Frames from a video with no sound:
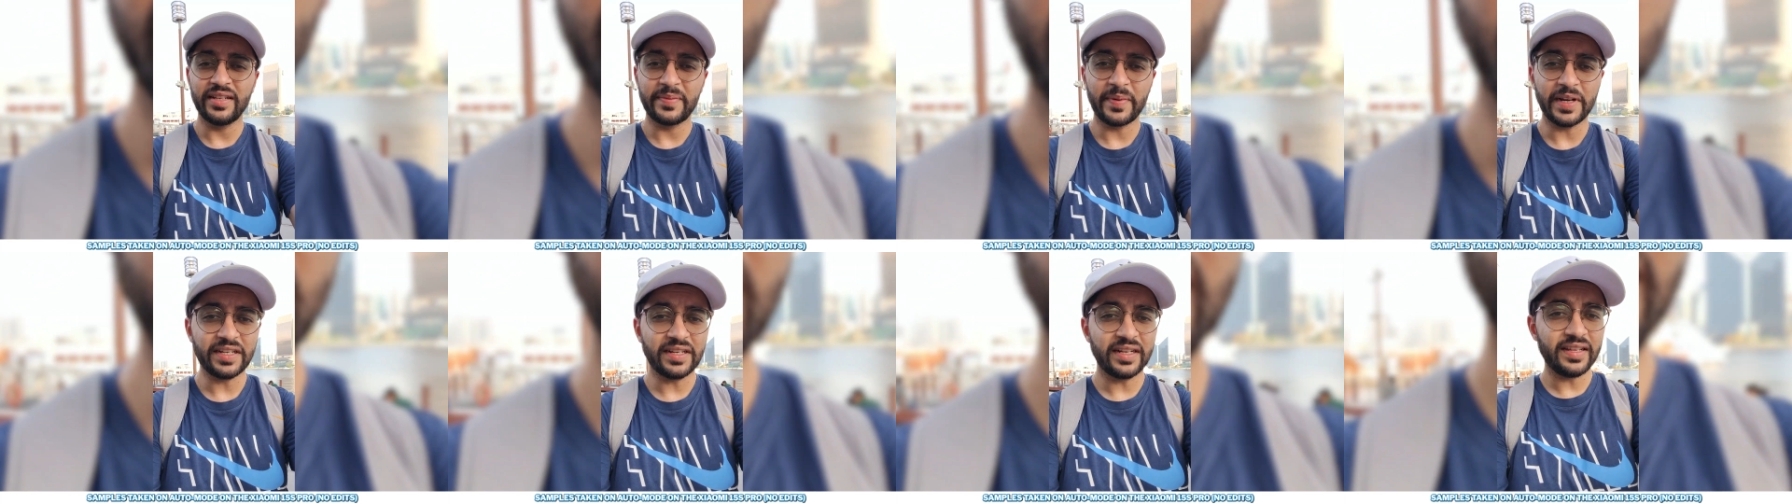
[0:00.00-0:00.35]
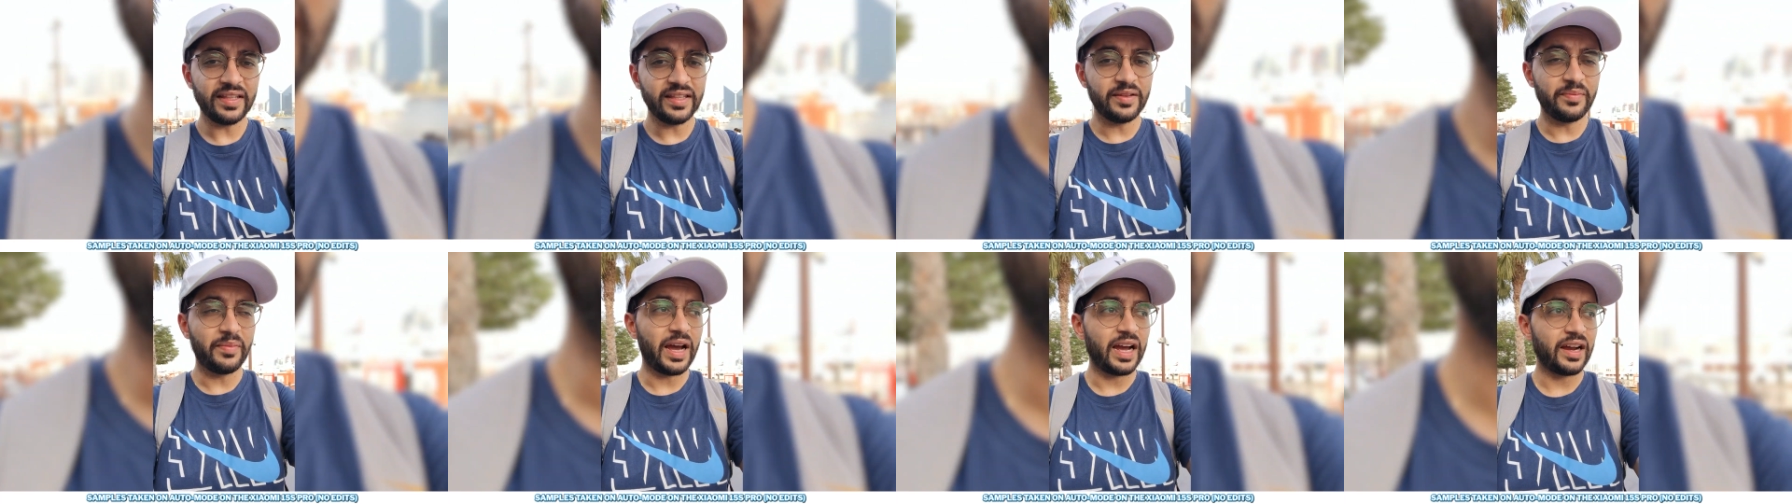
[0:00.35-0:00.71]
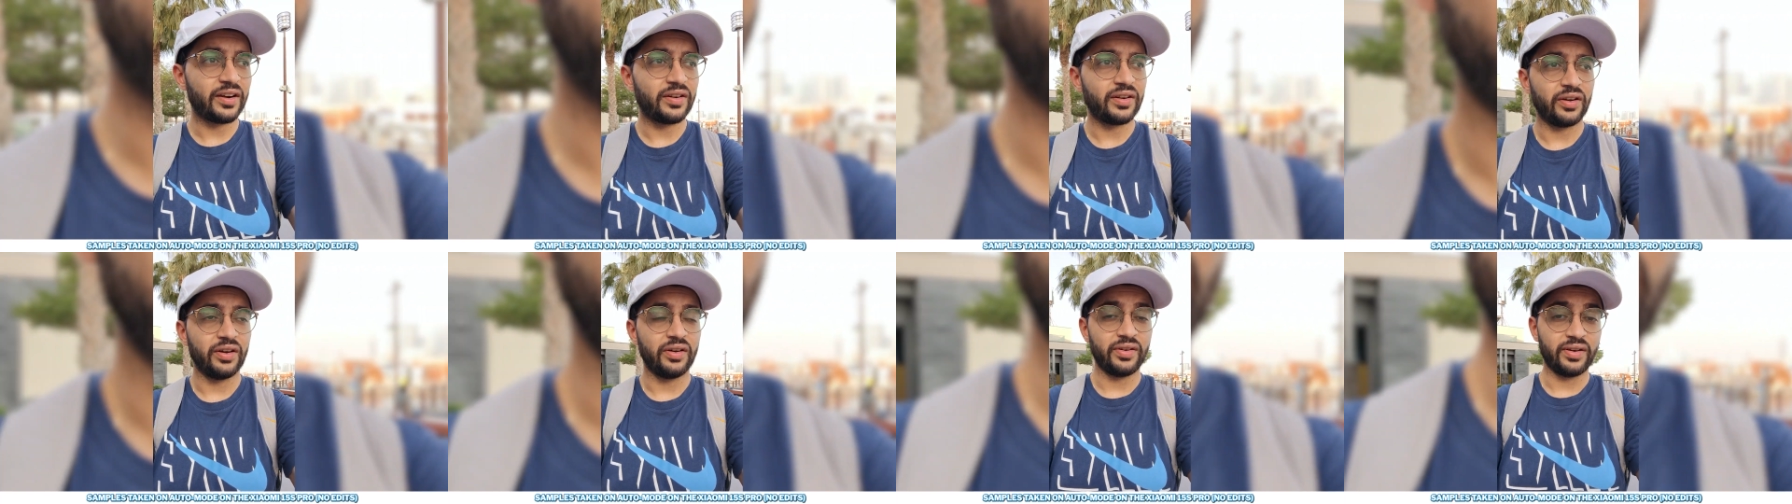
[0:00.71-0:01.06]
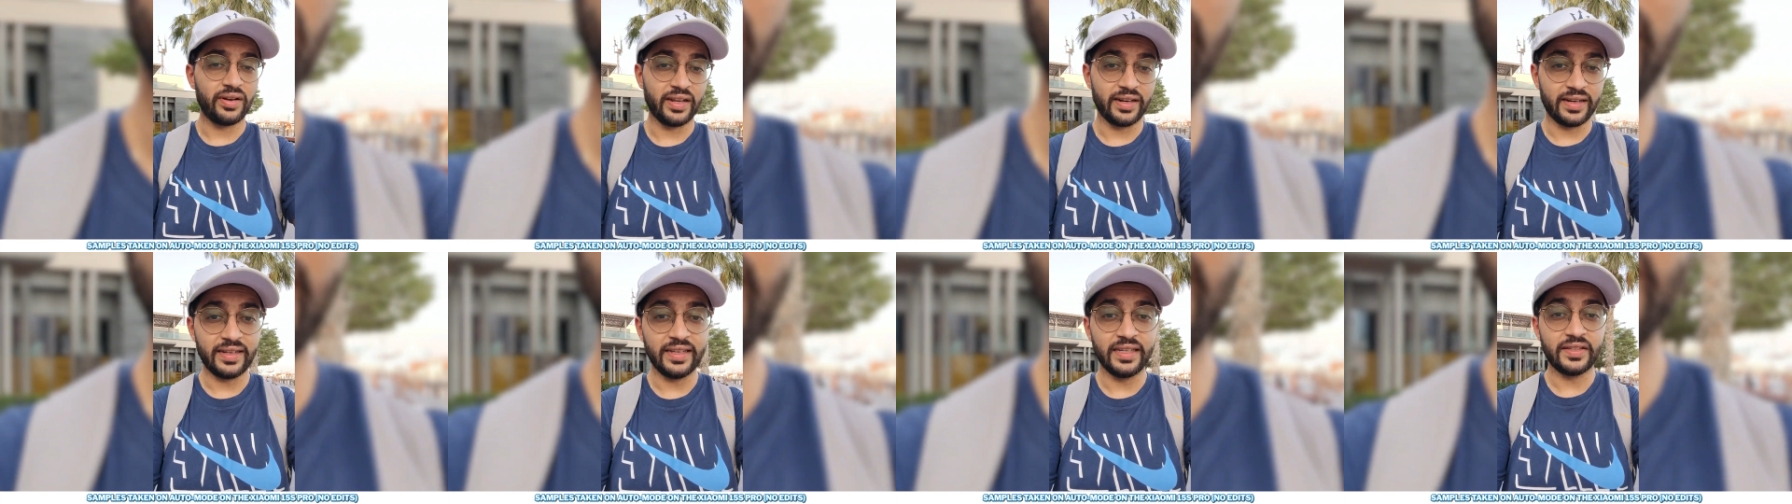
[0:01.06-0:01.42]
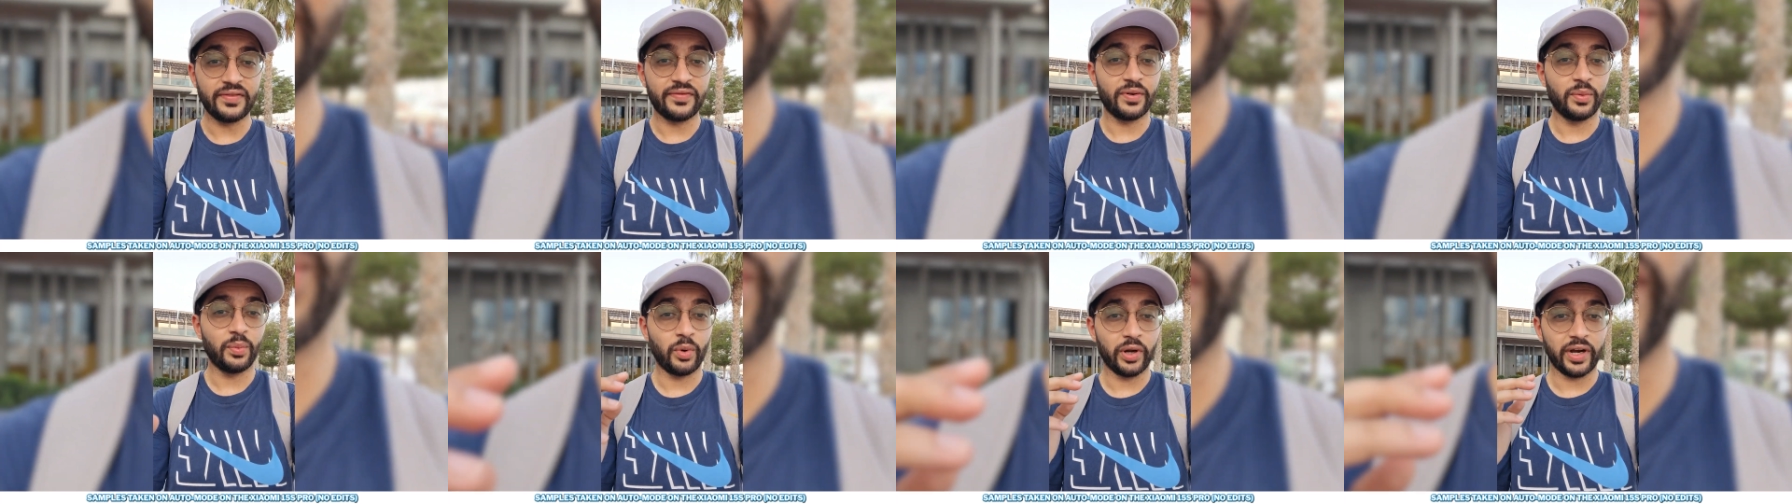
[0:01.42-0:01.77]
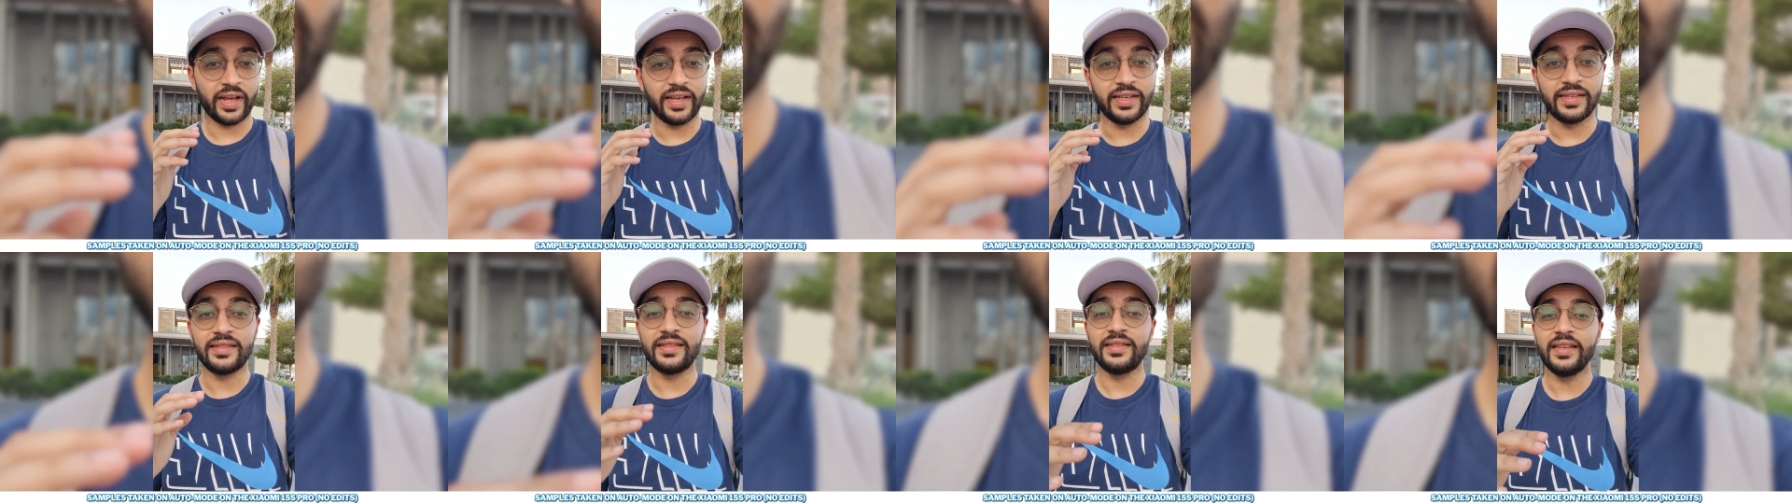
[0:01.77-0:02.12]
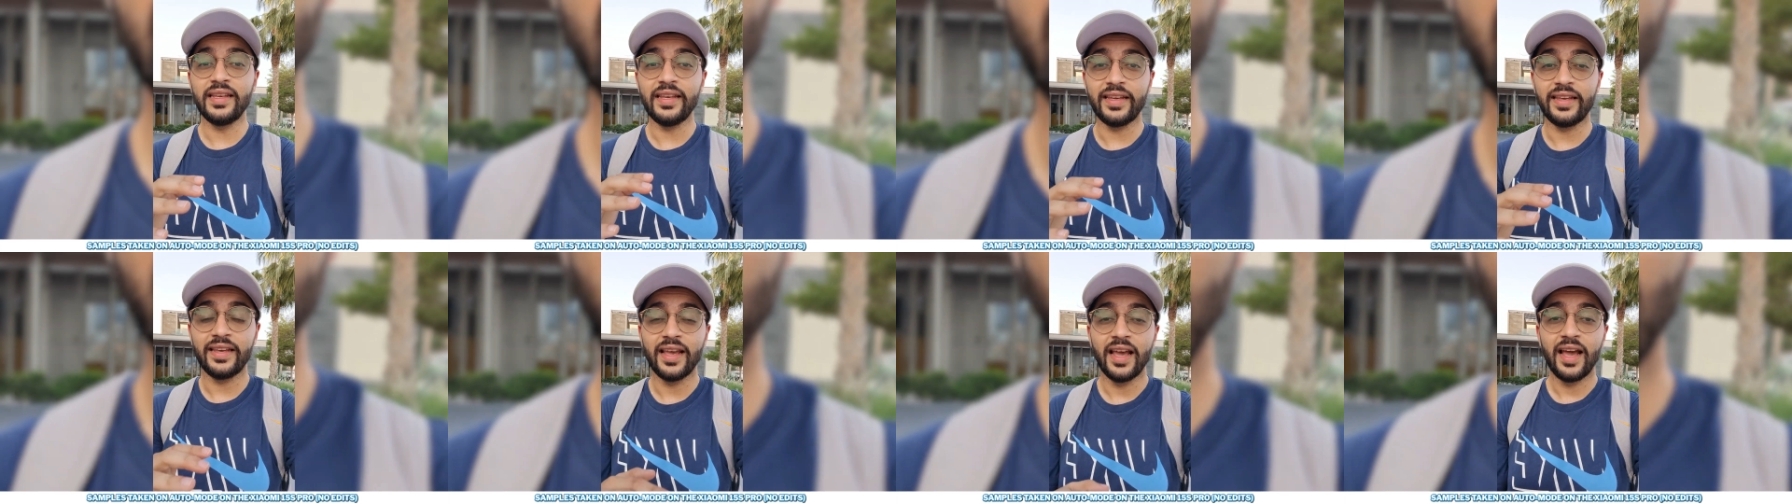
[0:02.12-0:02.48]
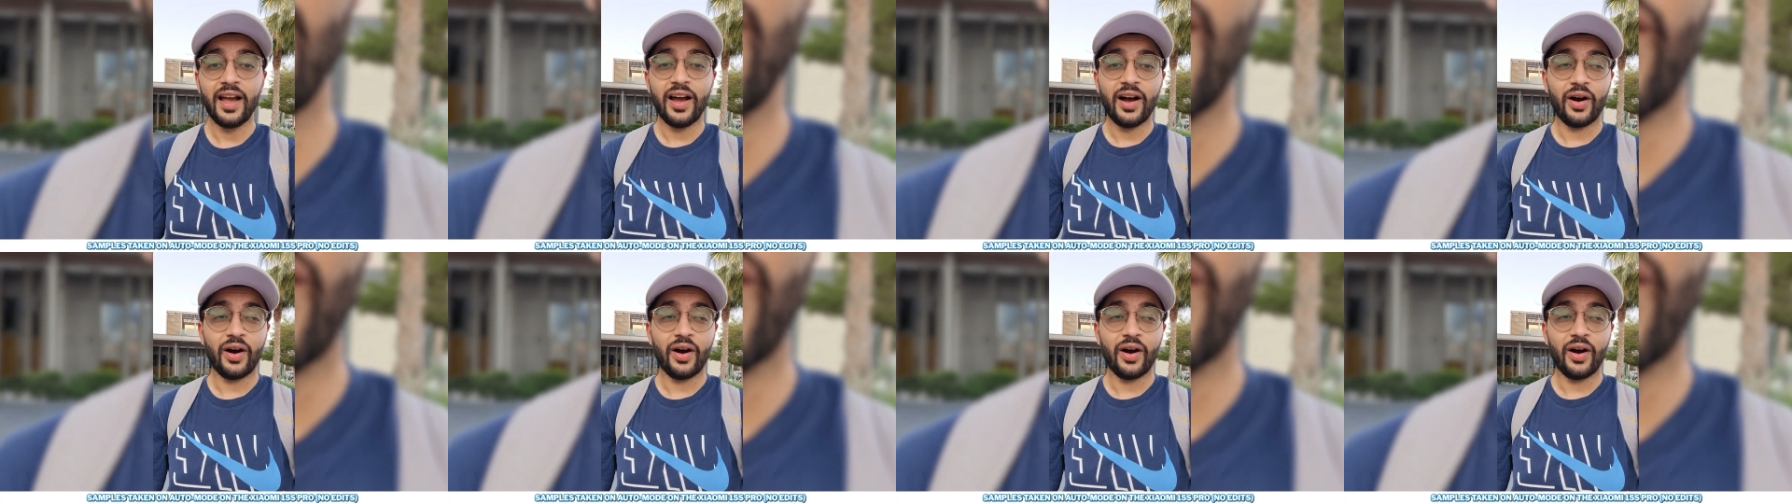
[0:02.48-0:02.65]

especially in the background, at least from what I see